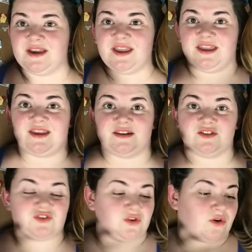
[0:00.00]
And
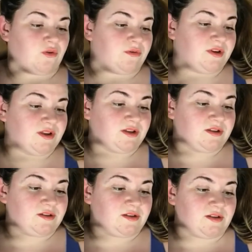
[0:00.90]
so
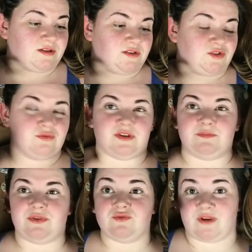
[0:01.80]
you would
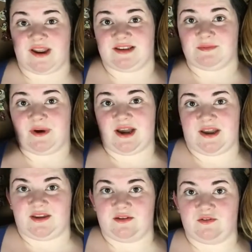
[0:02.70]
be ranked
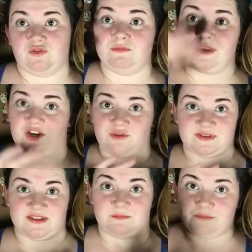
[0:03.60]
by Lumiere was
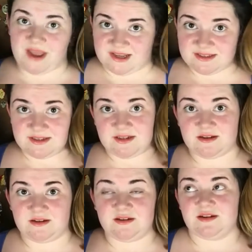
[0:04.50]
the best.
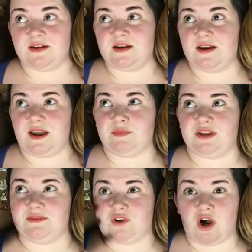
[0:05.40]
I
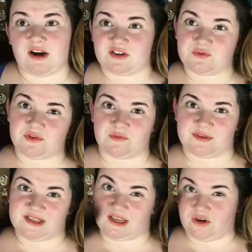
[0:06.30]
believe Cogsworth
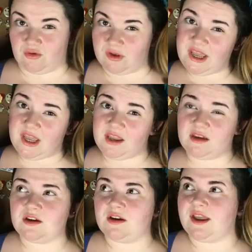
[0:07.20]
was like an okay,
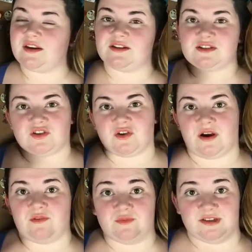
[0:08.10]
and
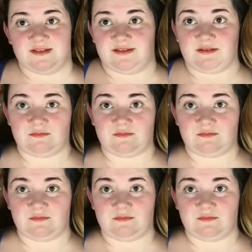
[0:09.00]
Gaston was,